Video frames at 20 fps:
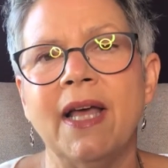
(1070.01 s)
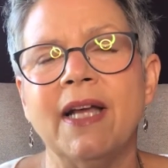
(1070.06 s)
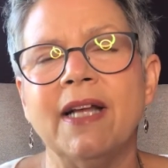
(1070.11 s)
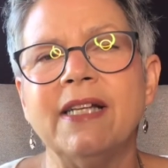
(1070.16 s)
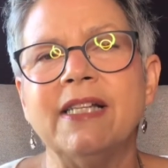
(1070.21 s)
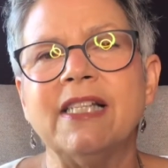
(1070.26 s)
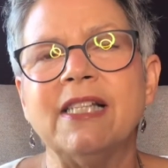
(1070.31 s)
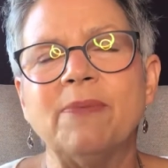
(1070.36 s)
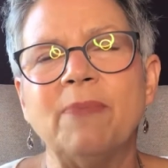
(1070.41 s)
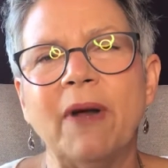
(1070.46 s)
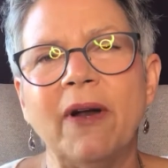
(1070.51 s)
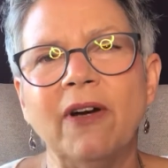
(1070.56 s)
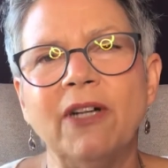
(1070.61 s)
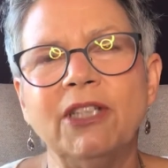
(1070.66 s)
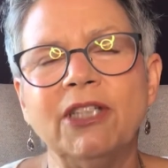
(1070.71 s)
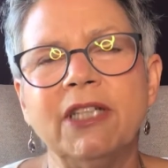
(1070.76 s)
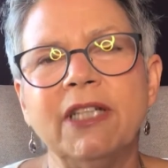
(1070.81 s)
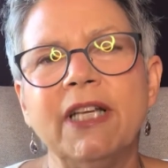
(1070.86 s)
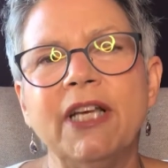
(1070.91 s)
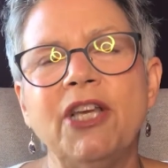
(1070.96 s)

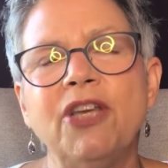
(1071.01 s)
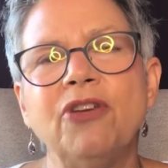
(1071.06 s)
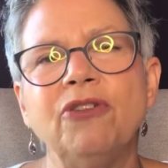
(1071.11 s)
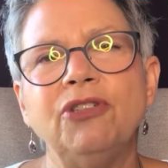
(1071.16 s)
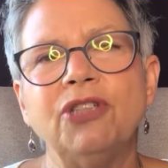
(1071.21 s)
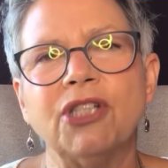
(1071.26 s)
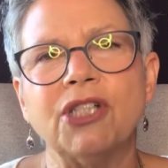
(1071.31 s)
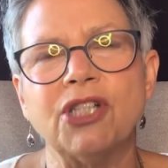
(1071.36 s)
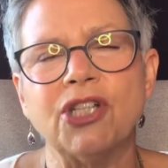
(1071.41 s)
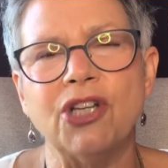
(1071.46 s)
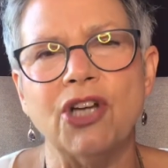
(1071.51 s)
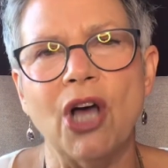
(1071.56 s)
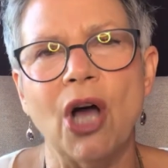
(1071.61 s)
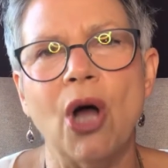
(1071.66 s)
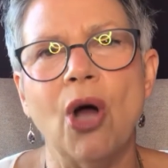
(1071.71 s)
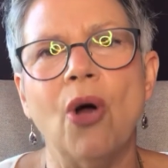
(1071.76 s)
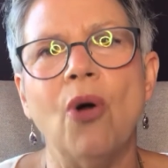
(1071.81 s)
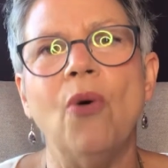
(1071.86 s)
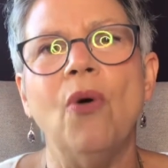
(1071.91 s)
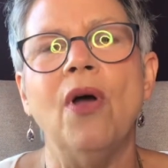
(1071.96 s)
Spiritually, you just
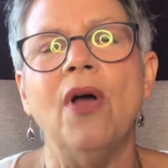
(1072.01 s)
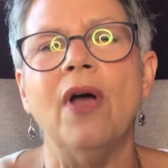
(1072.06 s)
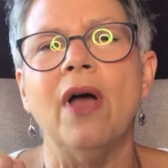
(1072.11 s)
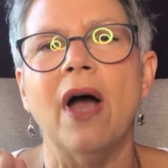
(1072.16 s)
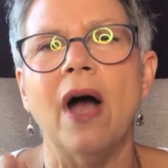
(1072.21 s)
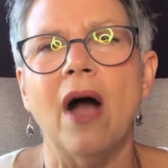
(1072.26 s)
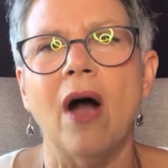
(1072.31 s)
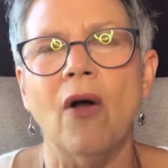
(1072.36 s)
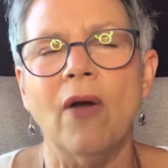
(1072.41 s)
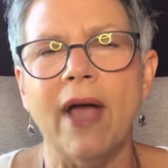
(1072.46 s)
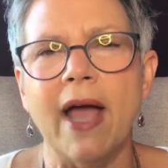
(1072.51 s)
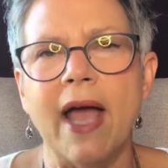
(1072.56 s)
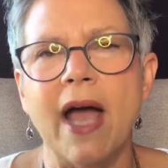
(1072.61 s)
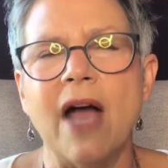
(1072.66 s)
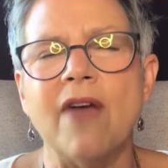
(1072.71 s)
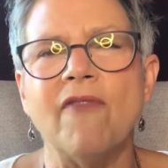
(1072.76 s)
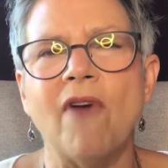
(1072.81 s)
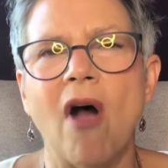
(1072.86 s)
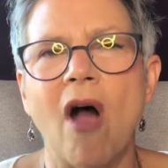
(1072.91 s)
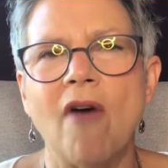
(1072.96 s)
know, okay,
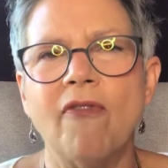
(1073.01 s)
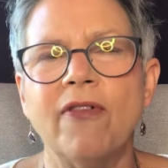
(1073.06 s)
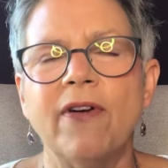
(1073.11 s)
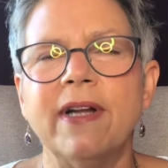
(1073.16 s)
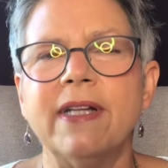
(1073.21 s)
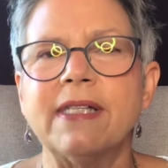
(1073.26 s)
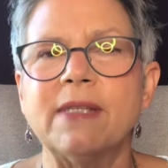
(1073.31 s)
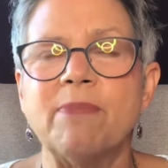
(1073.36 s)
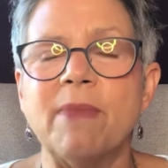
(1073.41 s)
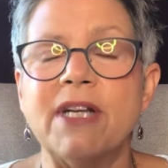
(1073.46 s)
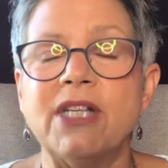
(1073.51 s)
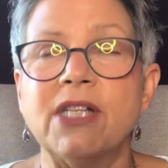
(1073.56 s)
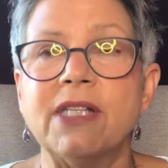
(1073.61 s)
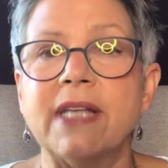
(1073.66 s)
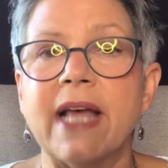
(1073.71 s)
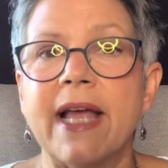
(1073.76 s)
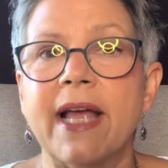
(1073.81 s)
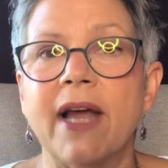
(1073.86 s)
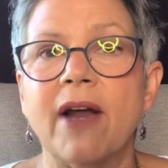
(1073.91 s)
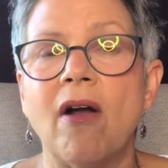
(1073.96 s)
I've offered as much as
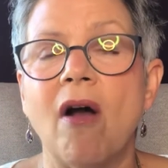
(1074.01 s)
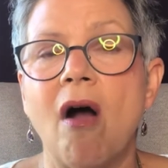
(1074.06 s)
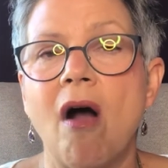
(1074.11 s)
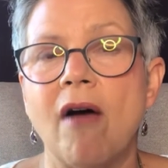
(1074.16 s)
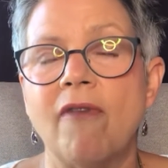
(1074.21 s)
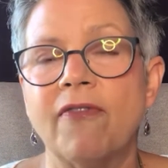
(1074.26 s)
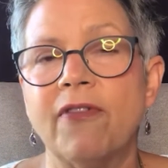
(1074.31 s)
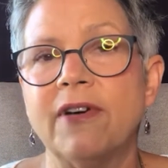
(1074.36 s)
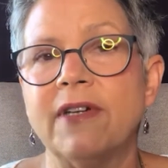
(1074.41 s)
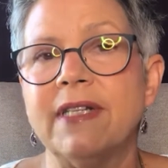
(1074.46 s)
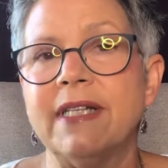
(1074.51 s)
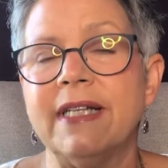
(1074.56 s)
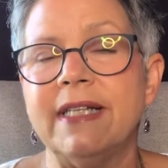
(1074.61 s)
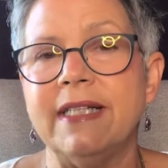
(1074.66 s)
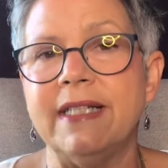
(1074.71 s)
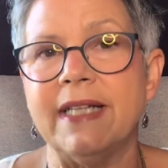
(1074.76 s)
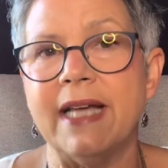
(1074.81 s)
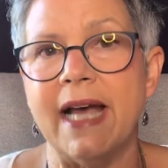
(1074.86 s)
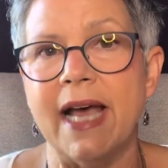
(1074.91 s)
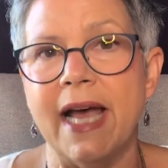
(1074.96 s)
I can offer
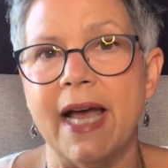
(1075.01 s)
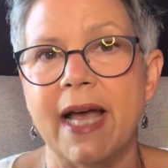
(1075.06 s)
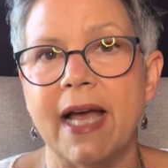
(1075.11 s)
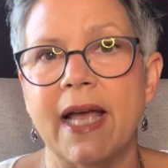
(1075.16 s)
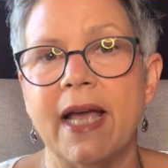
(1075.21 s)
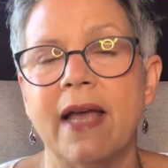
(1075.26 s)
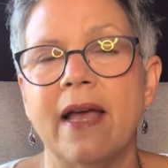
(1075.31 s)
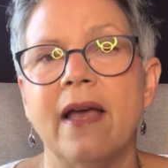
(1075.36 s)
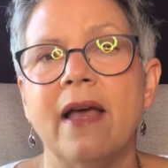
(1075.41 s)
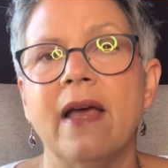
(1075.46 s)
today.